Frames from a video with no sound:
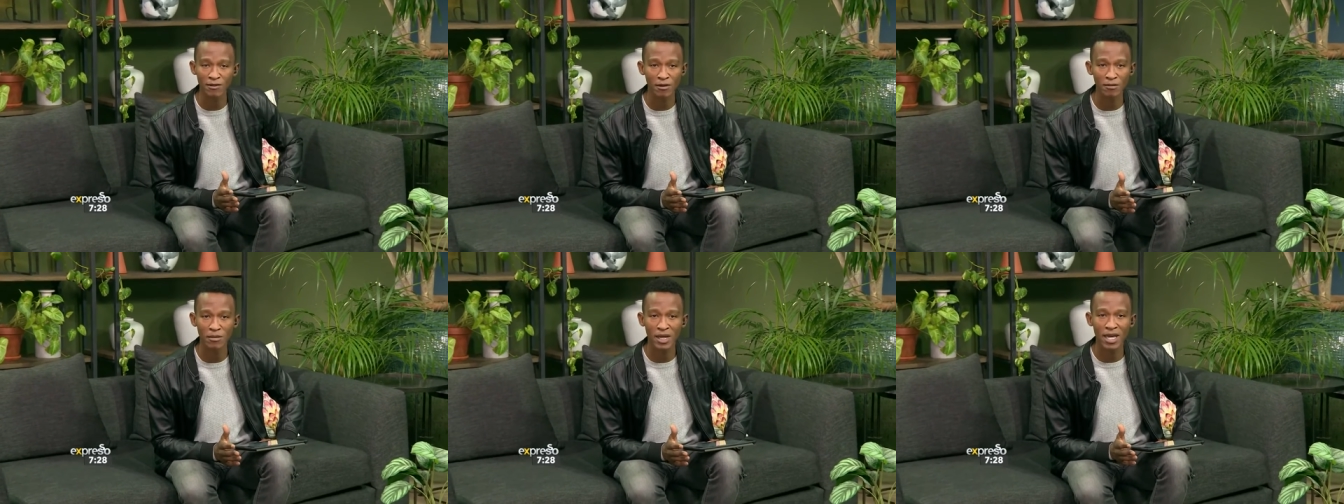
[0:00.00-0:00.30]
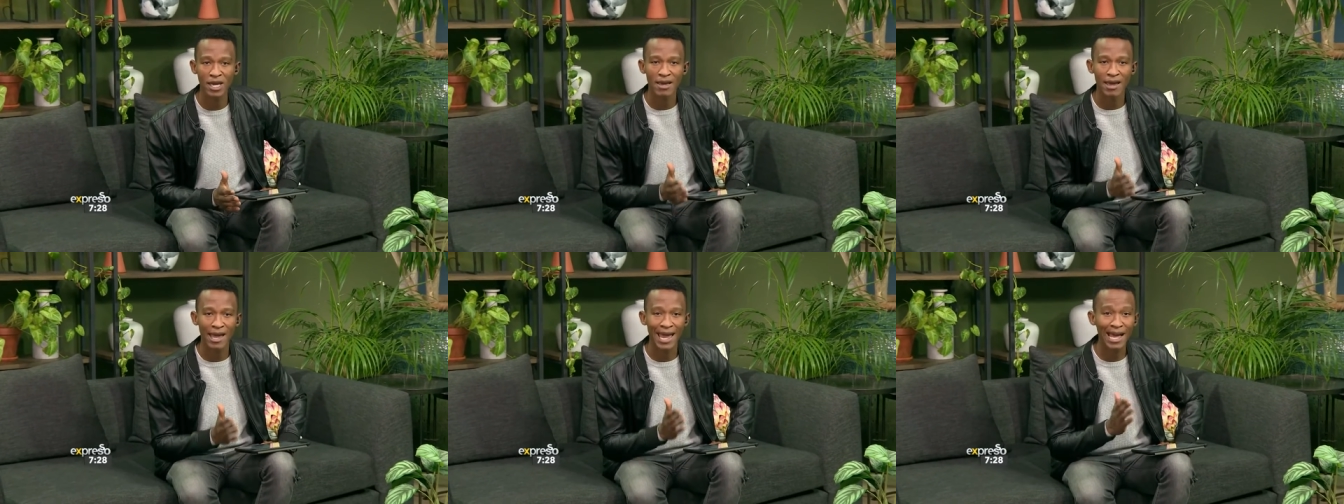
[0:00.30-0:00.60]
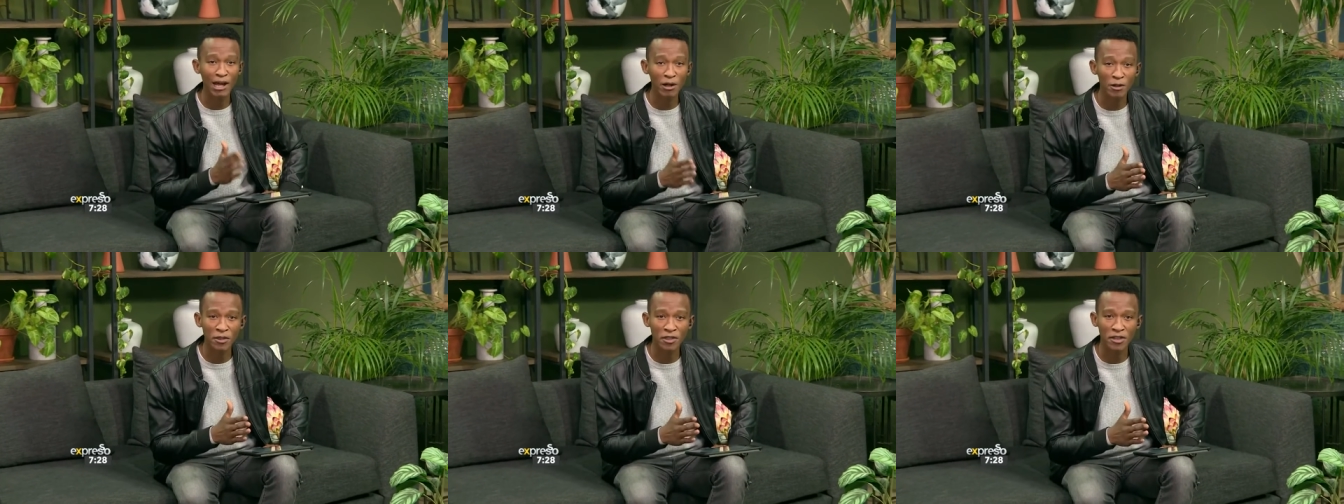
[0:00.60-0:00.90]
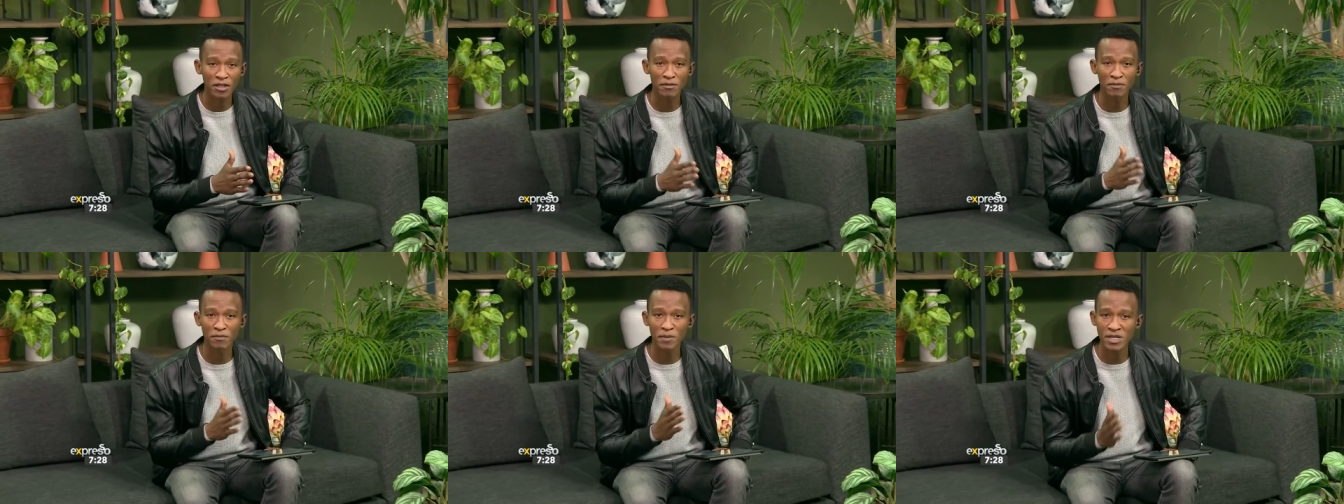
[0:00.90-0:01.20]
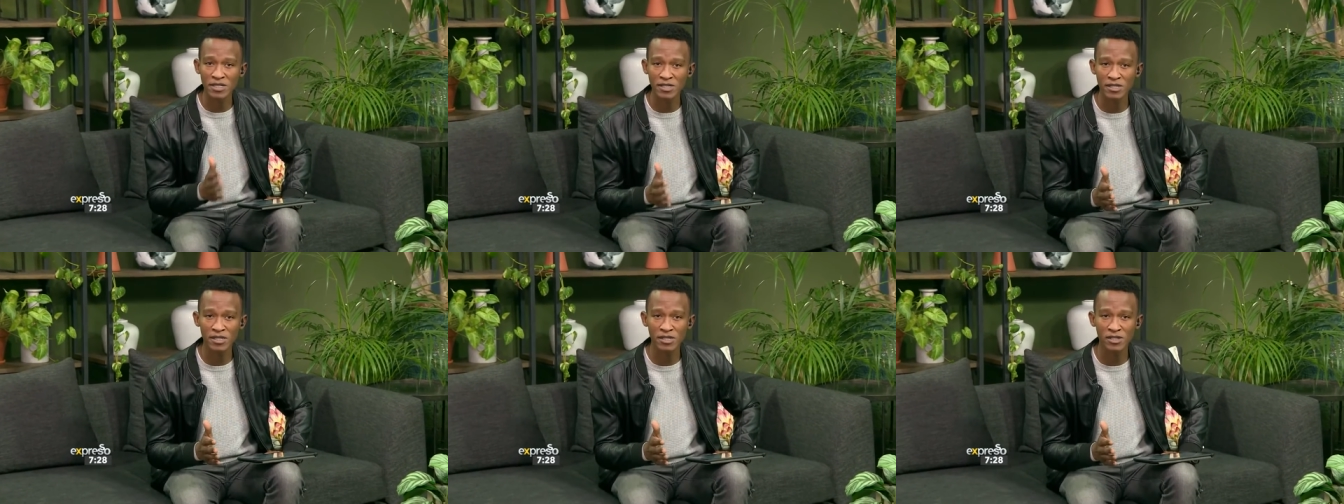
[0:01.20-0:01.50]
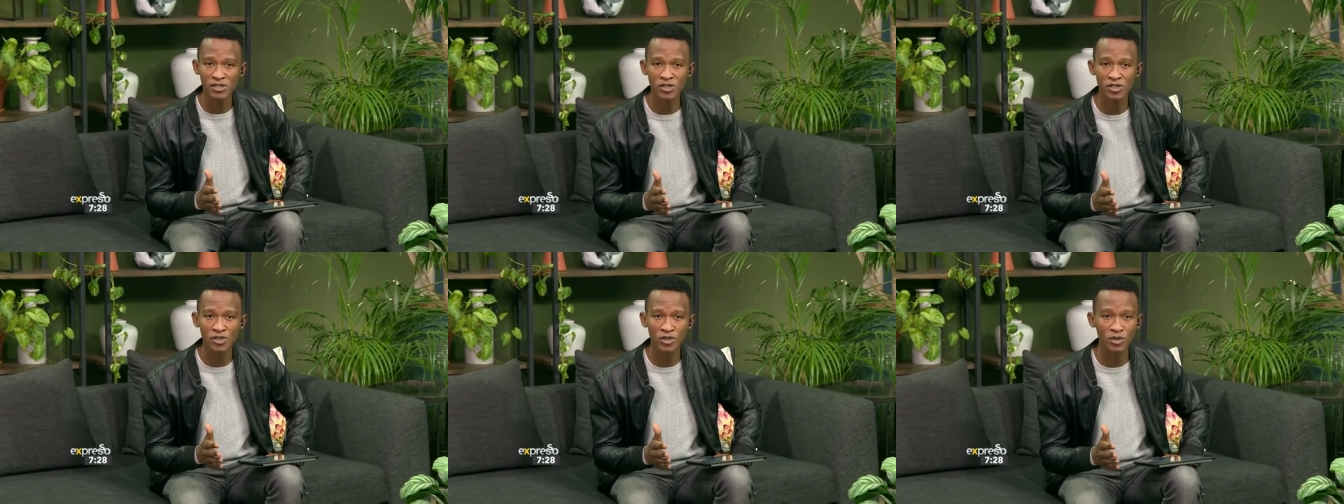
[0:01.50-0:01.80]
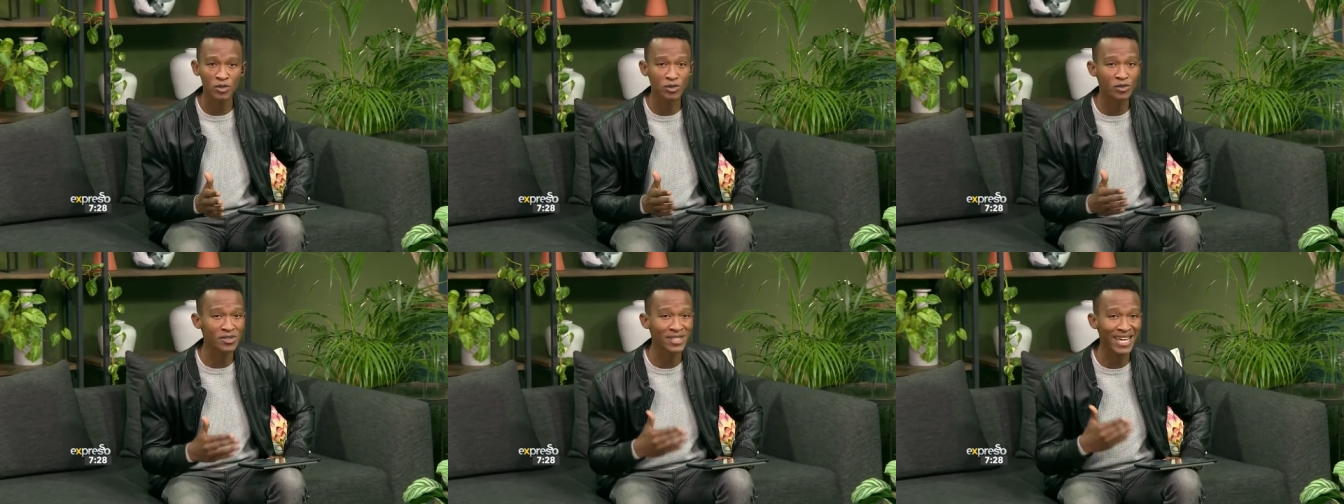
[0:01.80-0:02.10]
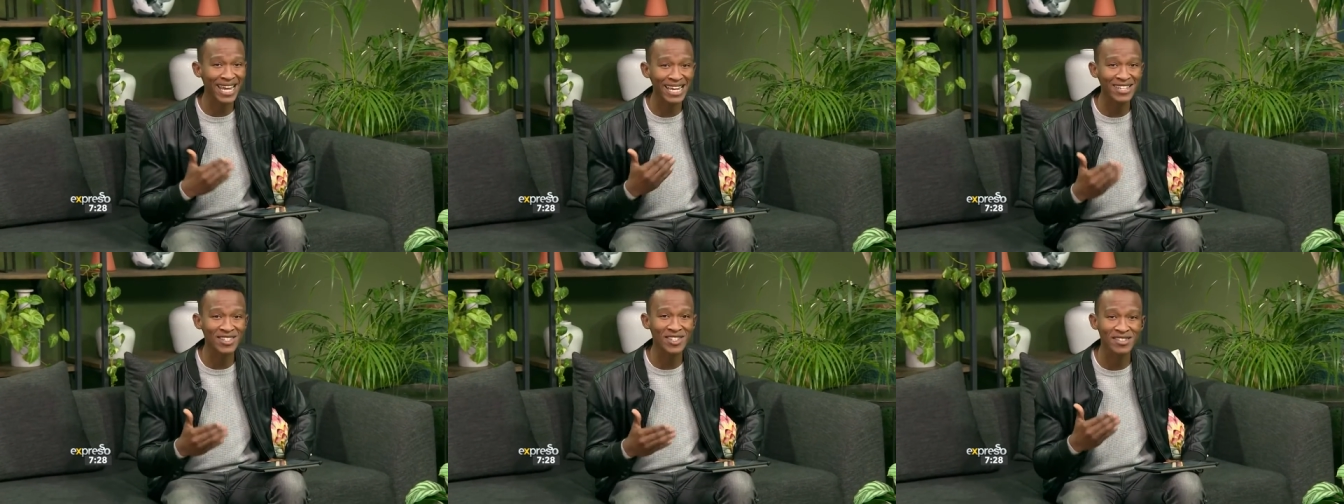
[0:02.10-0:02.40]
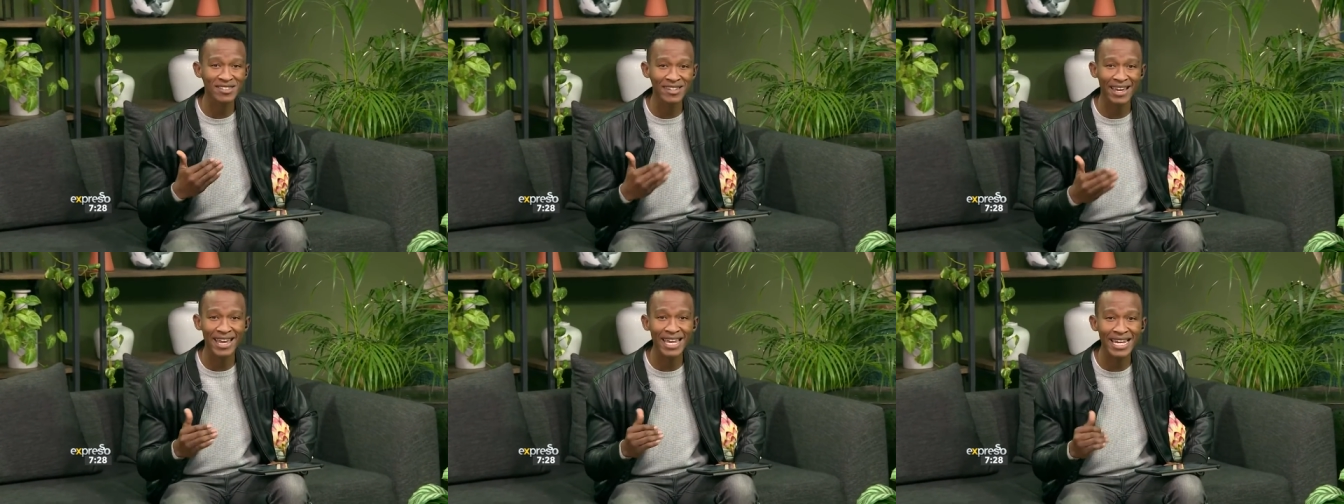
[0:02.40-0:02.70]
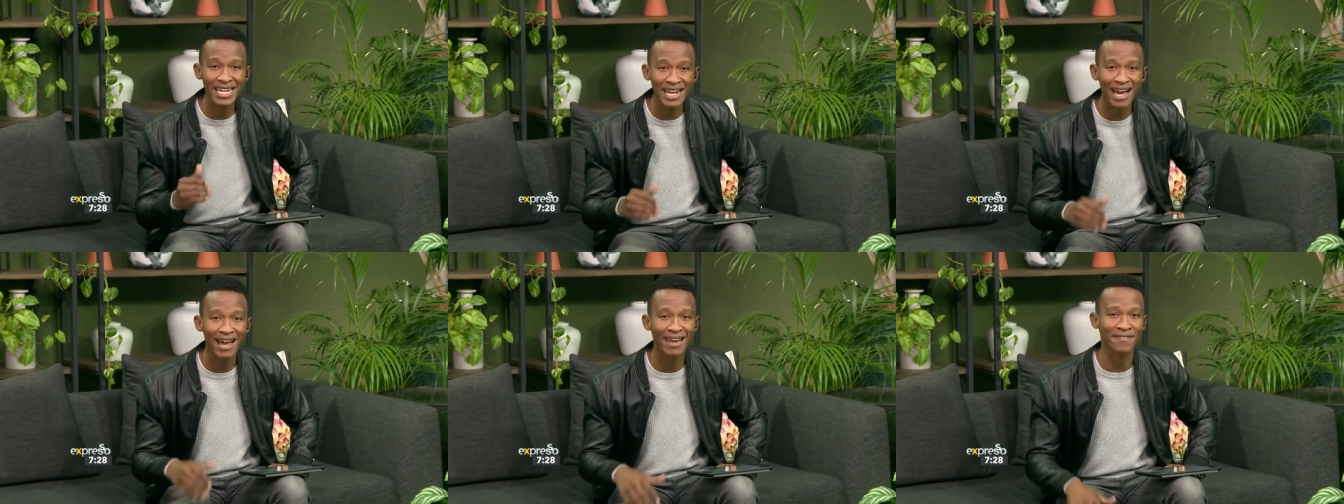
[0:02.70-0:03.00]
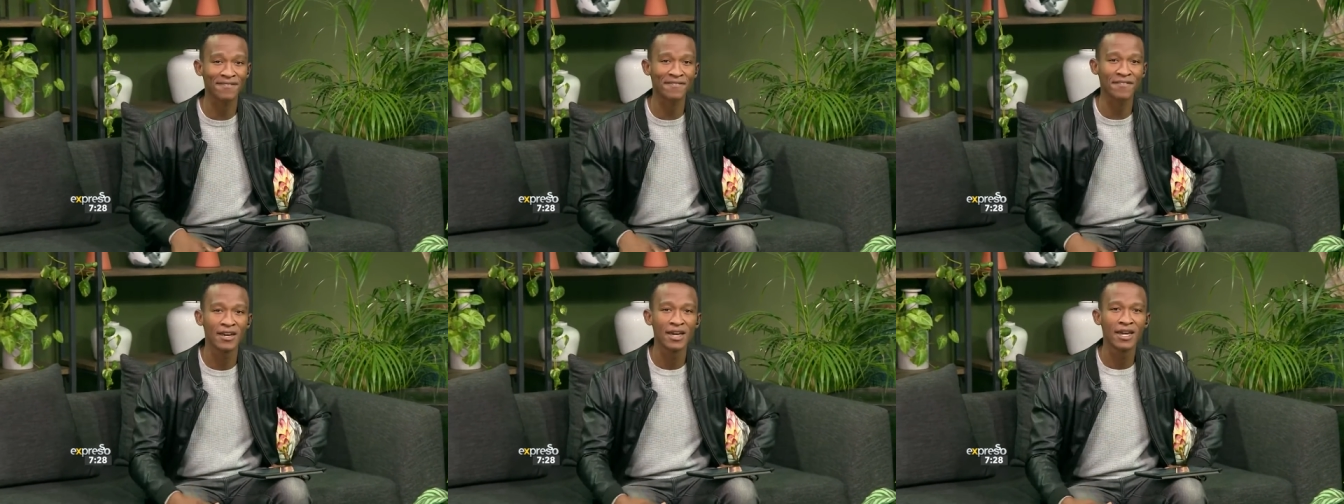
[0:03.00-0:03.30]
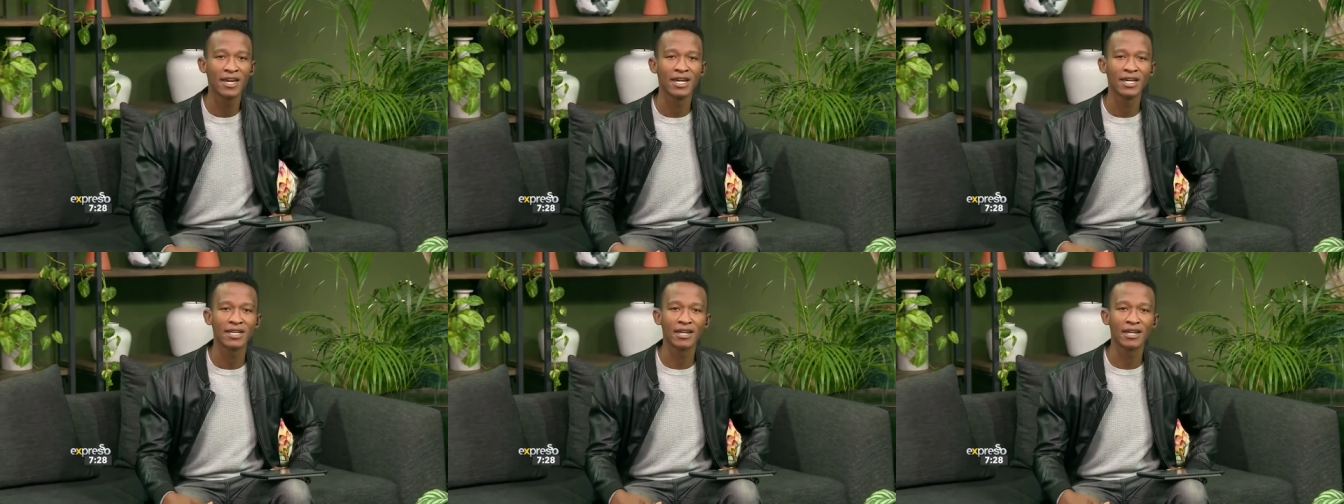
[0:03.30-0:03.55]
from health and business to day-to-day -day life.